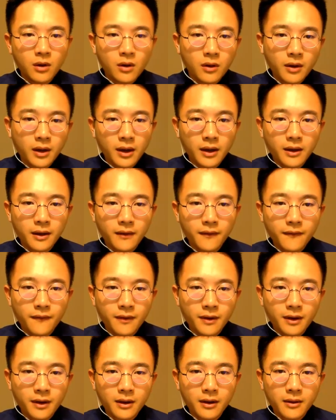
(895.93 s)
Okay, if
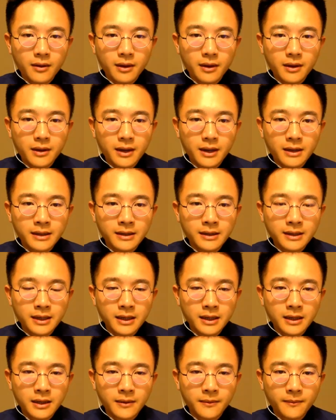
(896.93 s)
contains
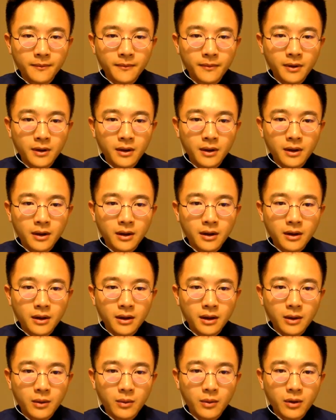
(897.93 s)
key,
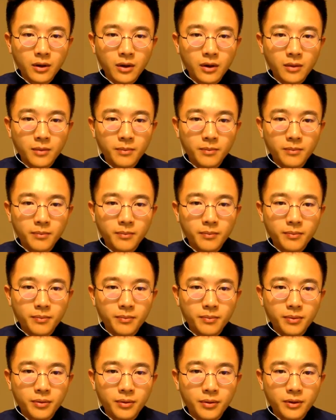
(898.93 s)
then we're gonna
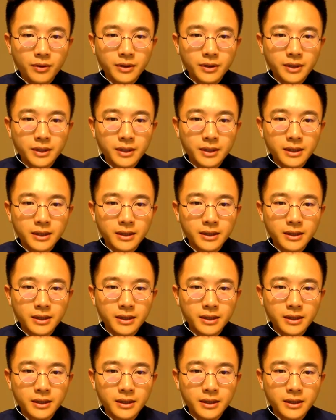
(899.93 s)
put